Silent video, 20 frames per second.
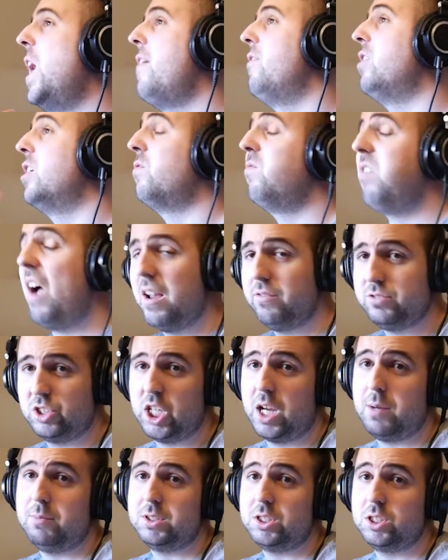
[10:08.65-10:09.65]
having 5
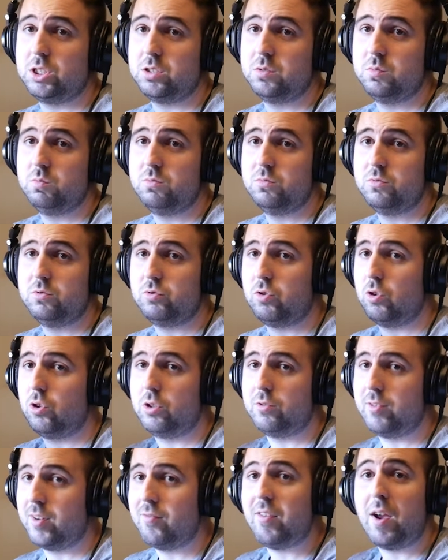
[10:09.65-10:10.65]
shamans
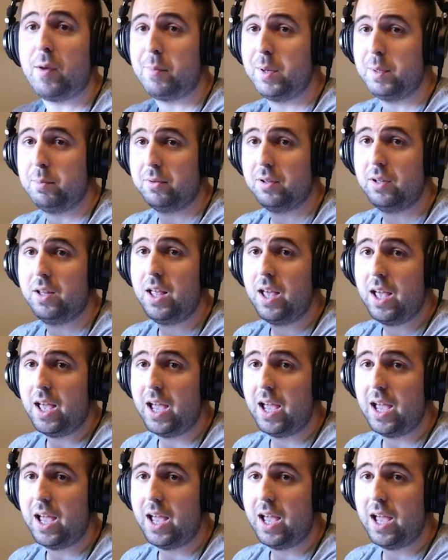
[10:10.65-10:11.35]
for 25 people,